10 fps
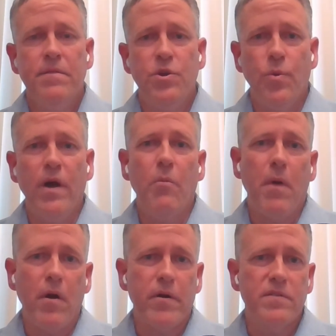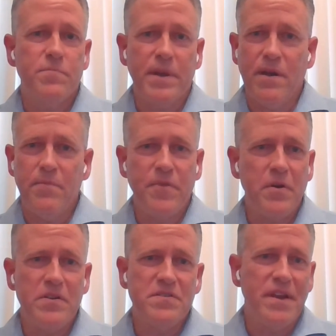the UL mark has become
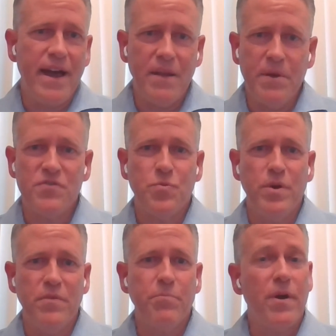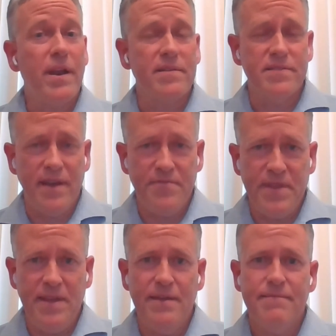very synonymous with product
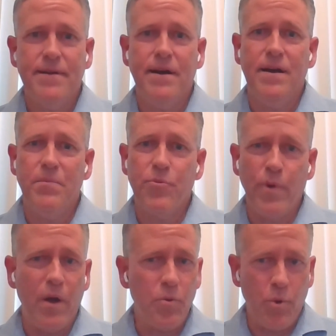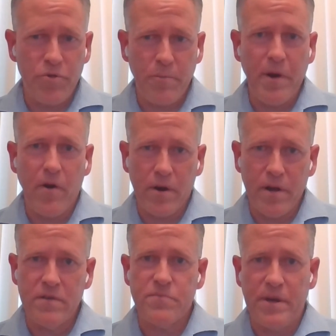safety throughout North
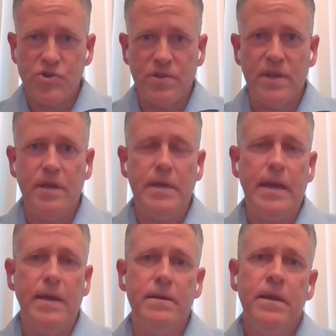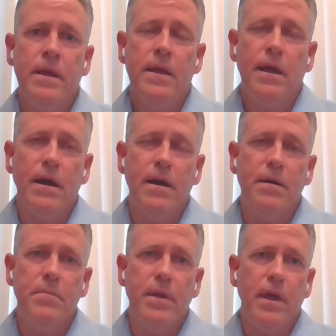America, especially, and
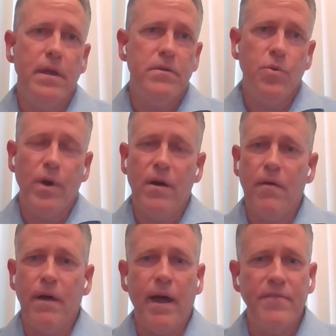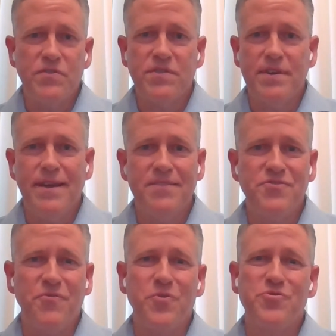UL obviously has
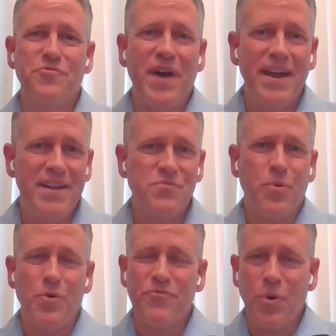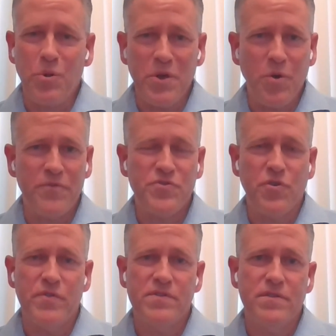diversified its portfolio of
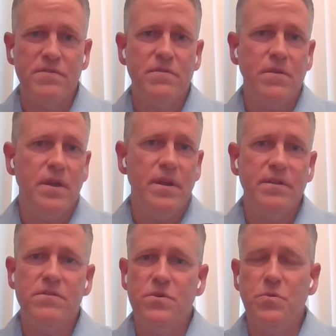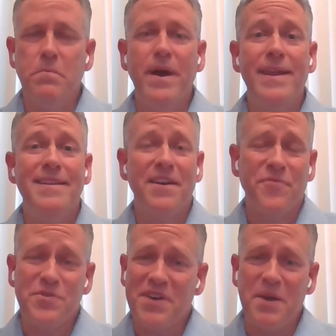services to get into many
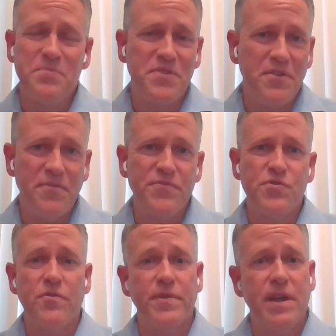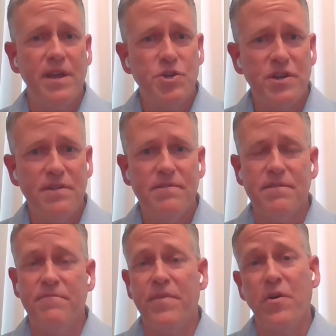different types of certifications
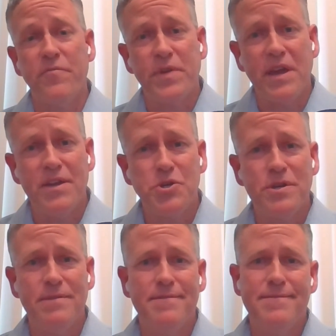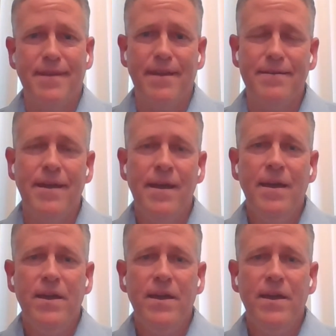and verifications, and